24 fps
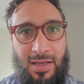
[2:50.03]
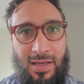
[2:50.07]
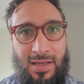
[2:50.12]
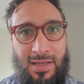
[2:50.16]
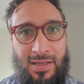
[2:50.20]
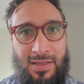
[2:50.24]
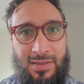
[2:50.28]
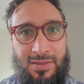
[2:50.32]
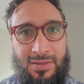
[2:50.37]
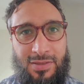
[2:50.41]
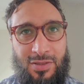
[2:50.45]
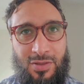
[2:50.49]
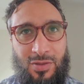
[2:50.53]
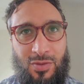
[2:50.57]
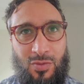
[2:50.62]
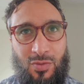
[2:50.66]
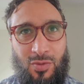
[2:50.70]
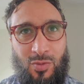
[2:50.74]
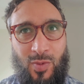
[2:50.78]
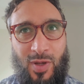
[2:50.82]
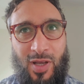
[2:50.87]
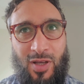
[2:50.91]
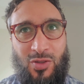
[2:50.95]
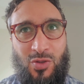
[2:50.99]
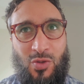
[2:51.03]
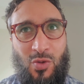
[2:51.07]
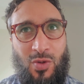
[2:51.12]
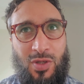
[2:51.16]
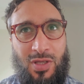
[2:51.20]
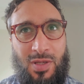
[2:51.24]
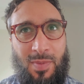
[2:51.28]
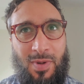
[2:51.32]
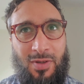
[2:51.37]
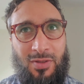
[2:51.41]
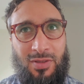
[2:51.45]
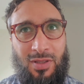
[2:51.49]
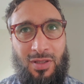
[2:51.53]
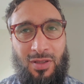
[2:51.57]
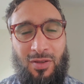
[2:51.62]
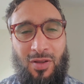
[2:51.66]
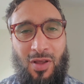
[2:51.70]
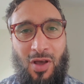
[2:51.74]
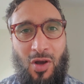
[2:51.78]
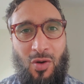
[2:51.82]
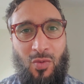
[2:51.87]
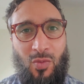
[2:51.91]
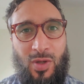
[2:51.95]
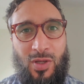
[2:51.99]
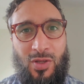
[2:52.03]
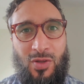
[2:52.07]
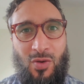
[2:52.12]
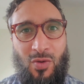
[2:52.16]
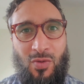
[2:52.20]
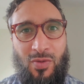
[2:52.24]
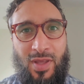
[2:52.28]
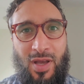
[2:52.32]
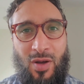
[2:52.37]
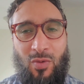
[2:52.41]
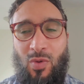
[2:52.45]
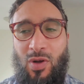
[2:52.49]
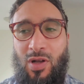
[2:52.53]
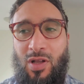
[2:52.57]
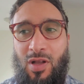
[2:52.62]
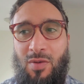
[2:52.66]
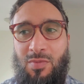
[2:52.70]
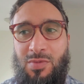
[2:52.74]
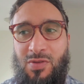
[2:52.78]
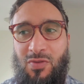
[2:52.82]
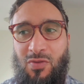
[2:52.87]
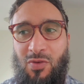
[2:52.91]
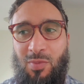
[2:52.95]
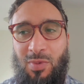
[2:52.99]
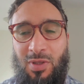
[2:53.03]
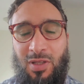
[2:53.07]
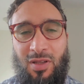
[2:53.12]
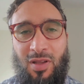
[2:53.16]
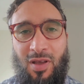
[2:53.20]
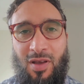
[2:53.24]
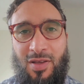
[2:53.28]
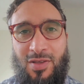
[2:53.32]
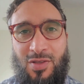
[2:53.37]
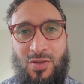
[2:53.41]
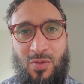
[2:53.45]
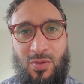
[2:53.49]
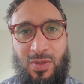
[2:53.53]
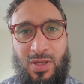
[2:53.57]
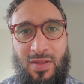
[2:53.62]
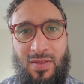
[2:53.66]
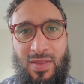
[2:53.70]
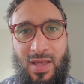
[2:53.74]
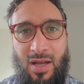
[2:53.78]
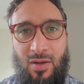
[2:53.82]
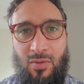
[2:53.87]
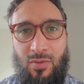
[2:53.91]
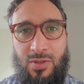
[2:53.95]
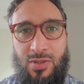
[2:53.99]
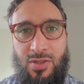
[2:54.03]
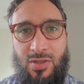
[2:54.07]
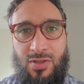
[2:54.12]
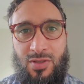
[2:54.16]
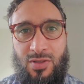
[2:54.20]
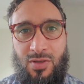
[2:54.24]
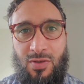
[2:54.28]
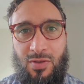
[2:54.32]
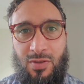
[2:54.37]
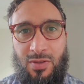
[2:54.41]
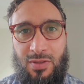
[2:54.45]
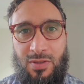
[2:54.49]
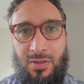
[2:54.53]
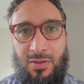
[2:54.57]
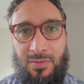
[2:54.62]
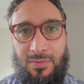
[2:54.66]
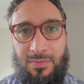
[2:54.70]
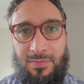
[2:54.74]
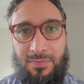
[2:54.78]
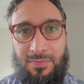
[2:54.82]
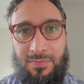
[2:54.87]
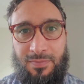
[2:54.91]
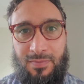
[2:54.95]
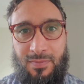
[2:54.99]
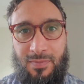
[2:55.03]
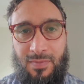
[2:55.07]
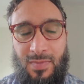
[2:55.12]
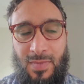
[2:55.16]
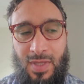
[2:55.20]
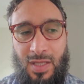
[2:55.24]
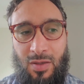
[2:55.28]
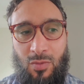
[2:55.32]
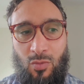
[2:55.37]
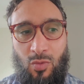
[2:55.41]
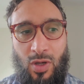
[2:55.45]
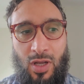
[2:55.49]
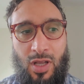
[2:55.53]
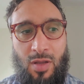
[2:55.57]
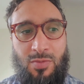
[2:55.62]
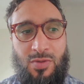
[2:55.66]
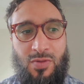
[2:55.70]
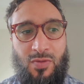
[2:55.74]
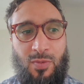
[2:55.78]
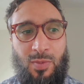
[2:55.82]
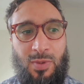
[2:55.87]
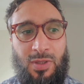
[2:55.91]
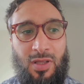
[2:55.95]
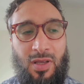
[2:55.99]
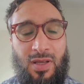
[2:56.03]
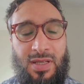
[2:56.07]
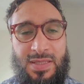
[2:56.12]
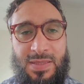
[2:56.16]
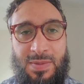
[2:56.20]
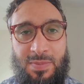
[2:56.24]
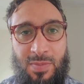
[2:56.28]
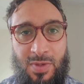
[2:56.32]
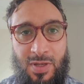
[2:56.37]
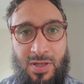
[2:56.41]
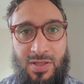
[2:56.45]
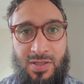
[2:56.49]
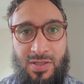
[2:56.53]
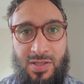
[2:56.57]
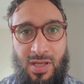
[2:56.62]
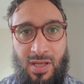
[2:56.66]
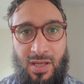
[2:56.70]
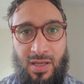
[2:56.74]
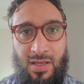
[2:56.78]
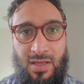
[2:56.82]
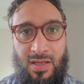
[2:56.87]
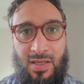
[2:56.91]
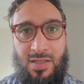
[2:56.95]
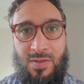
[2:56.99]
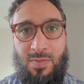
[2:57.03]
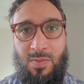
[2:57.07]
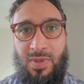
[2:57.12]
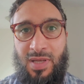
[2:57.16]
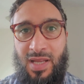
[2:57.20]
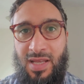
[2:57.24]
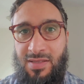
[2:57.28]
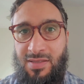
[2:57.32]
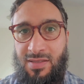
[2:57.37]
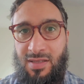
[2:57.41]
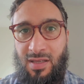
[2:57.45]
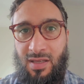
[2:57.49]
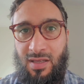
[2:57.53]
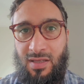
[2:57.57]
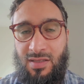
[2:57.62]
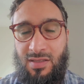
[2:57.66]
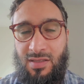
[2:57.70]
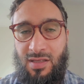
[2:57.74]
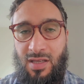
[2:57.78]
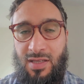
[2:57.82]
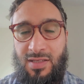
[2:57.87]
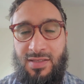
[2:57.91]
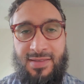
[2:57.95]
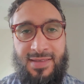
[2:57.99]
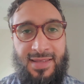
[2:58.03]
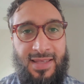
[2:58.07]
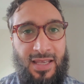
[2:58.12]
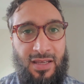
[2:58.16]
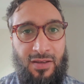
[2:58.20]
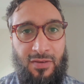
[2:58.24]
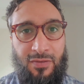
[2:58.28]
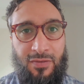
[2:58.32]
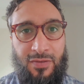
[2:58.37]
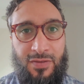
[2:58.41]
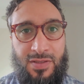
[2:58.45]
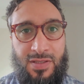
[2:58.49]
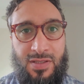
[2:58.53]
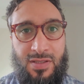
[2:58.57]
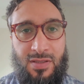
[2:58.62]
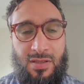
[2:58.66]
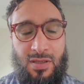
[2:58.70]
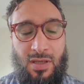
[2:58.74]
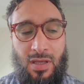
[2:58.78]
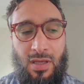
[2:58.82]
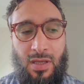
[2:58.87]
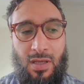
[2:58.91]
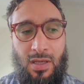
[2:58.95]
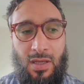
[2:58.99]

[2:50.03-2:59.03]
and when we are talking about Allah, we know that what comes from Allah is only that which is good. What comes from Allah is mercy, is blessings, is gifts,